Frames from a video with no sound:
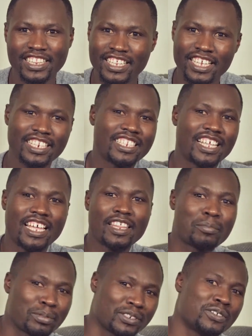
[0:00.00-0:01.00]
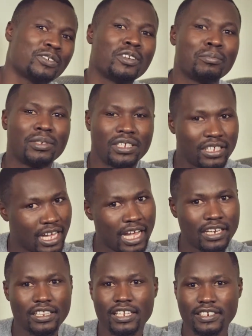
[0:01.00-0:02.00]
then the other person will be,
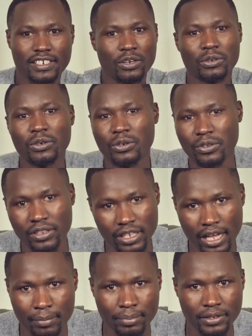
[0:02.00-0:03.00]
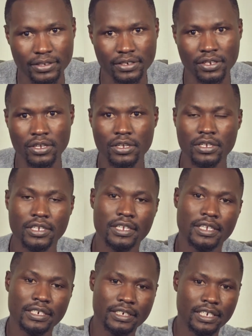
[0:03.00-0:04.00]
and that's how growth happens.
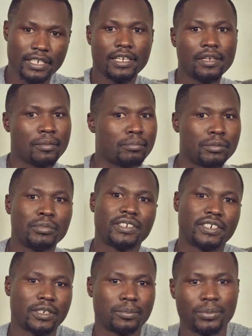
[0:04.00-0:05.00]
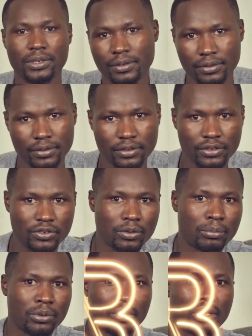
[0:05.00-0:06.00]
Taking baby steps. It's
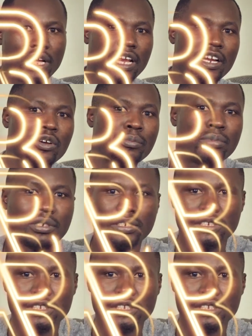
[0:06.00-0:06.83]
your boy Alan Obi,